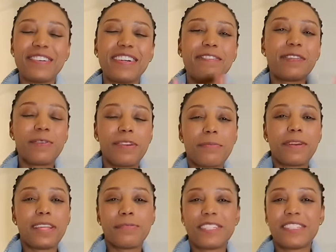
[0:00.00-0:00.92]
If you're new here, my
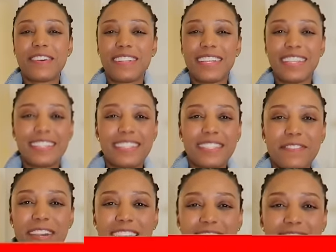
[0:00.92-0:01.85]
name is Shannah and this is a
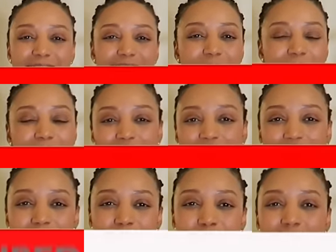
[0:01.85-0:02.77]
fashion channel, fashion
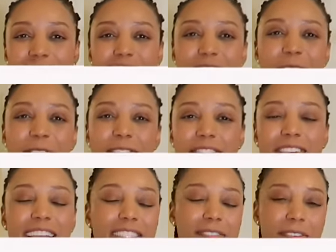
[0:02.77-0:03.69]
that you can wear into the office,
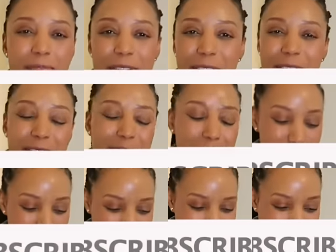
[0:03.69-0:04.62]
fashion you can wear on the
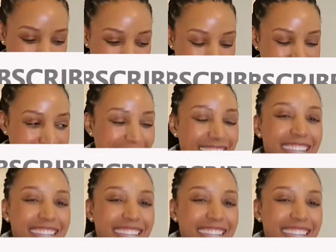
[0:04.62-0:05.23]
weekend.